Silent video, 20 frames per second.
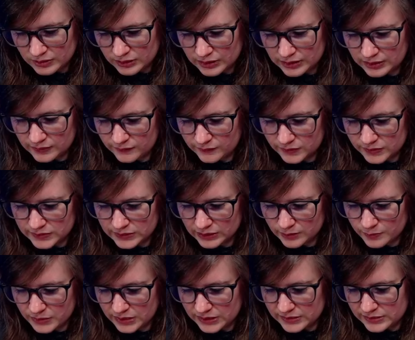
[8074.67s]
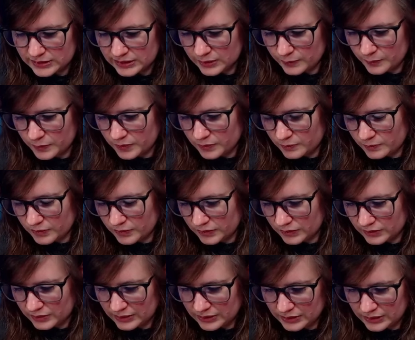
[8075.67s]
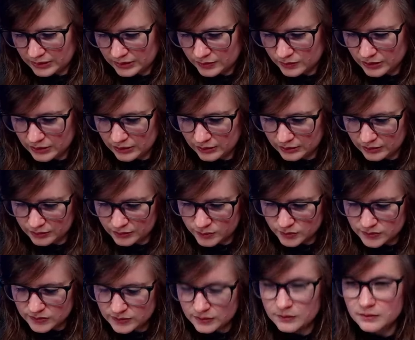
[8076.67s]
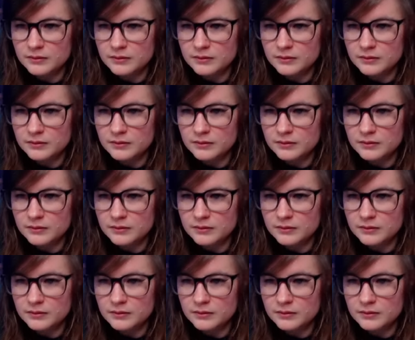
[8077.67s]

That feels like a big step, but I think we're getting close.